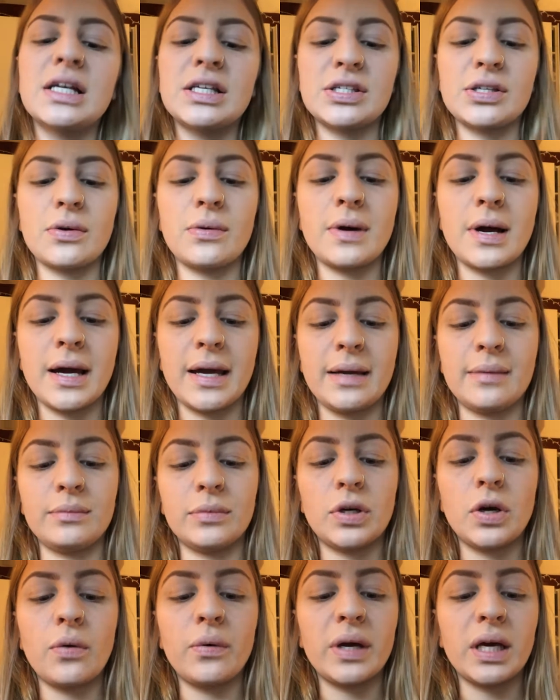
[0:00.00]
So I
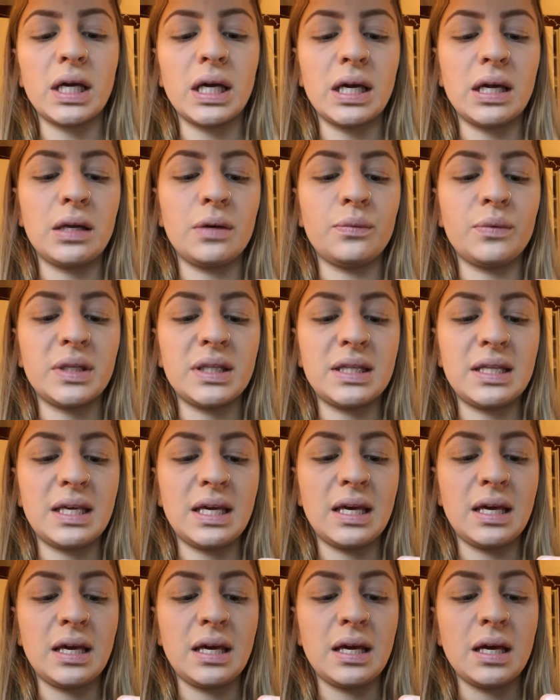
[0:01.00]
am going in with
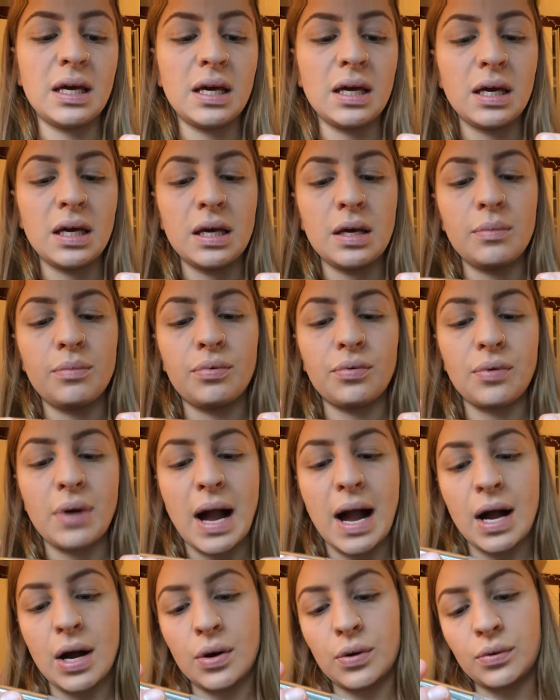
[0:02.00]
the
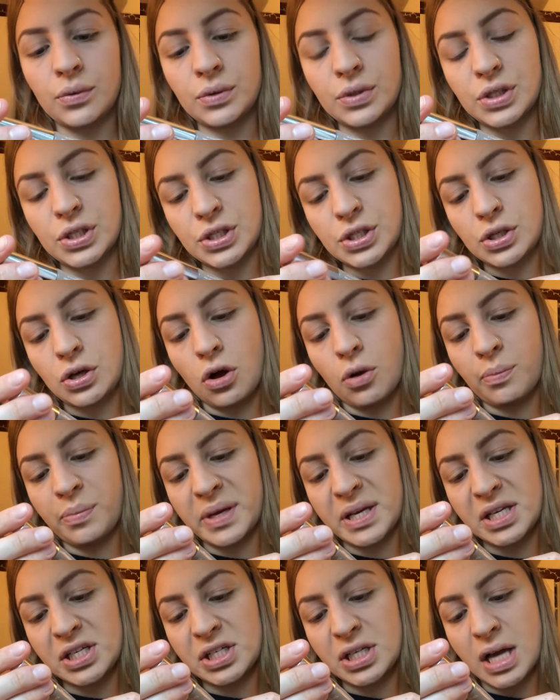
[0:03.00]
brow
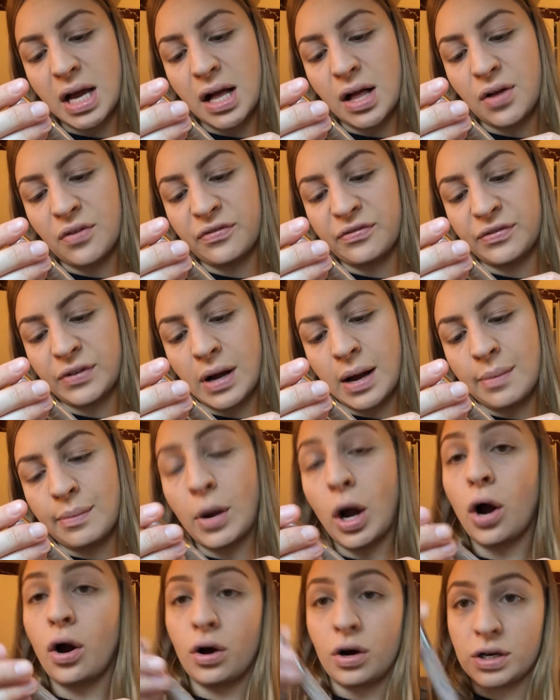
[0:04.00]
sculpting gel
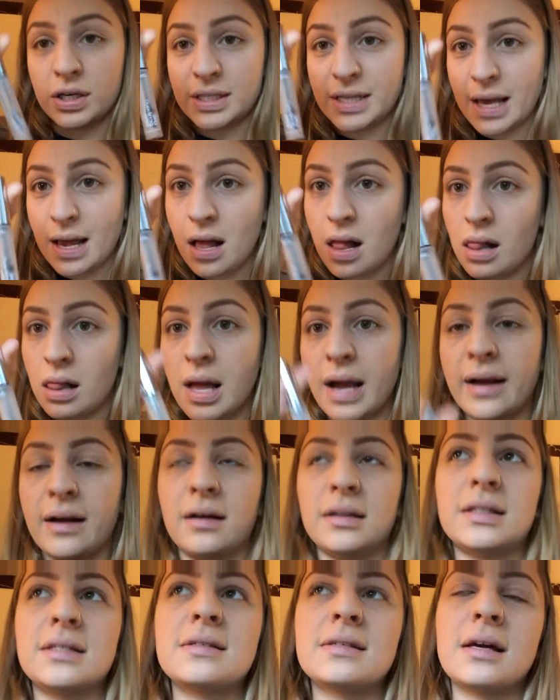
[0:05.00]
from Ardell. I
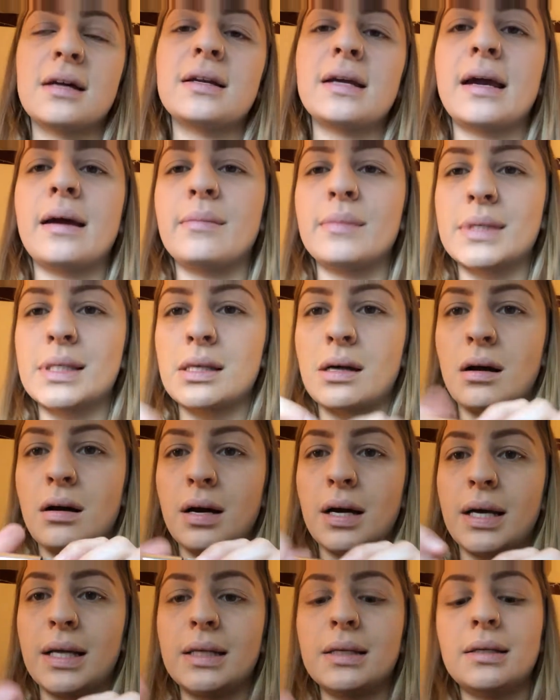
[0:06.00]
got this on
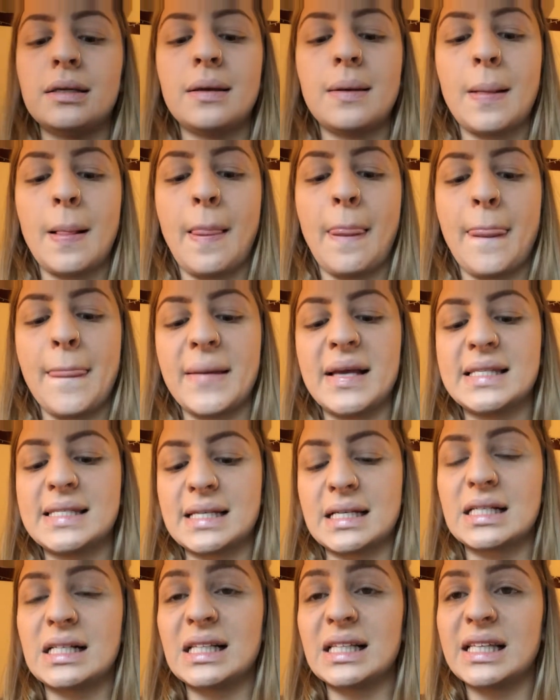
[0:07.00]
Amazon. It's
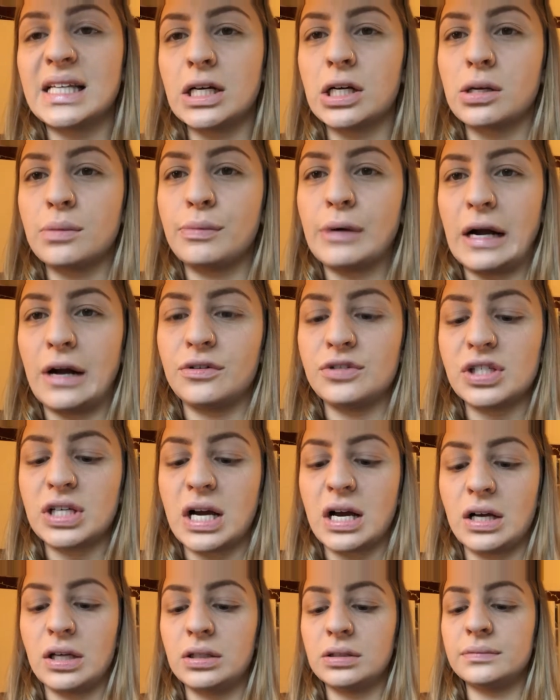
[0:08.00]
a clear brow
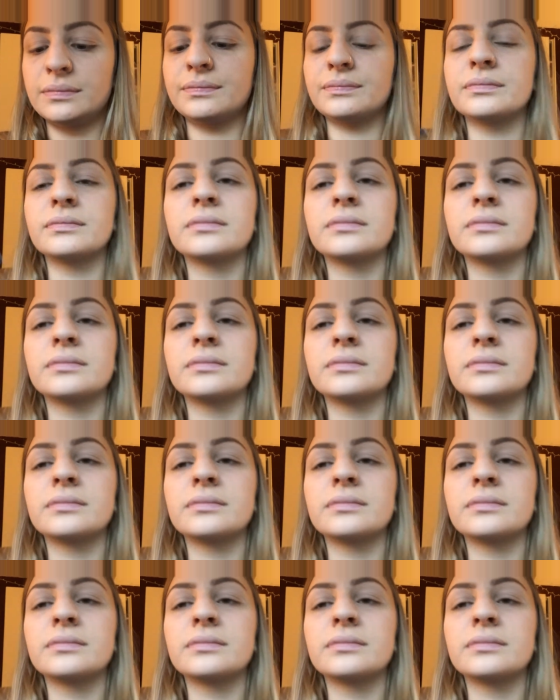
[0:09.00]
gel.